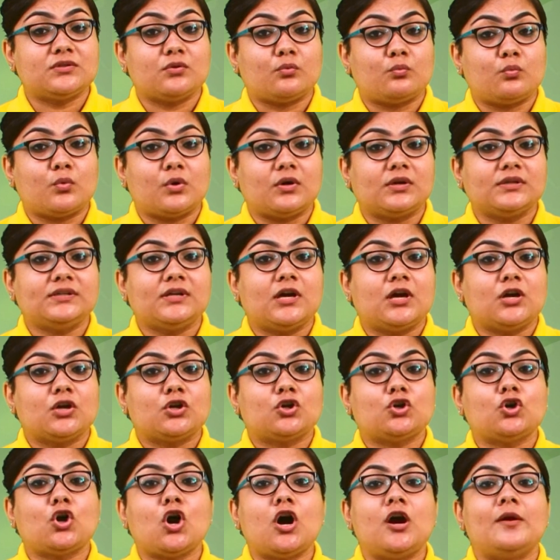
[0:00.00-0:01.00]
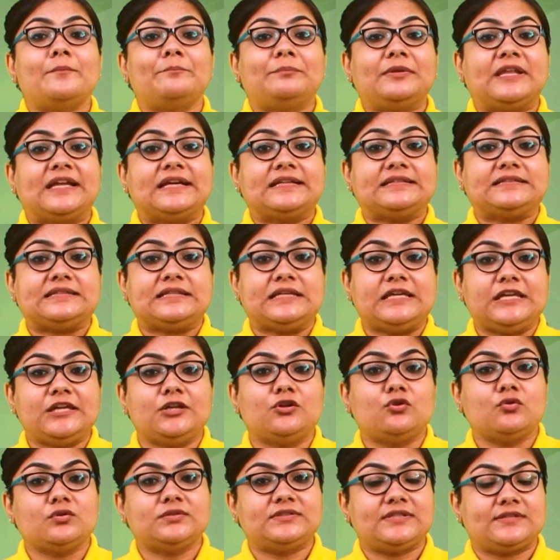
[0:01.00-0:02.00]
the word complex
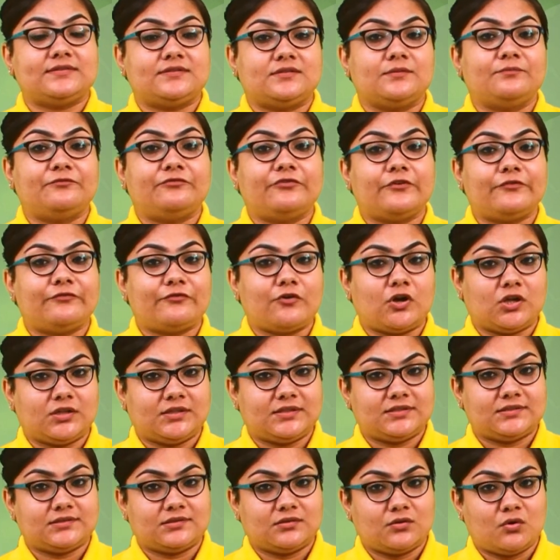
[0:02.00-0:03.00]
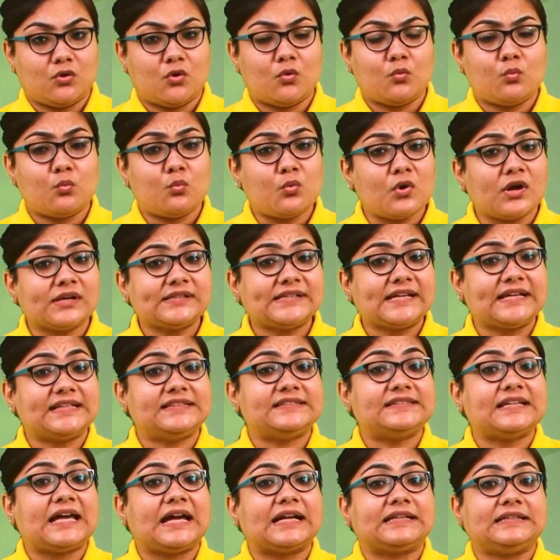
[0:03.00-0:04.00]
ecosystem for forest. What
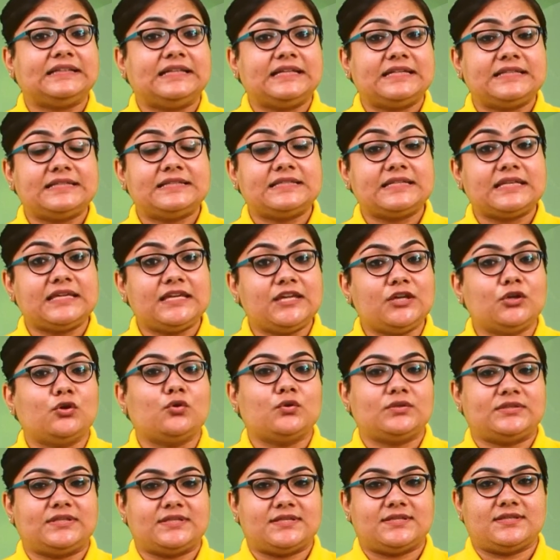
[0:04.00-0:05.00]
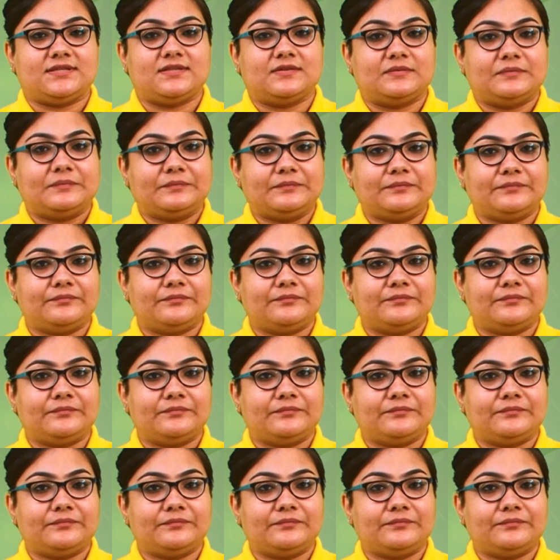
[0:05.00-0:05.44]
exactly is ecosystem?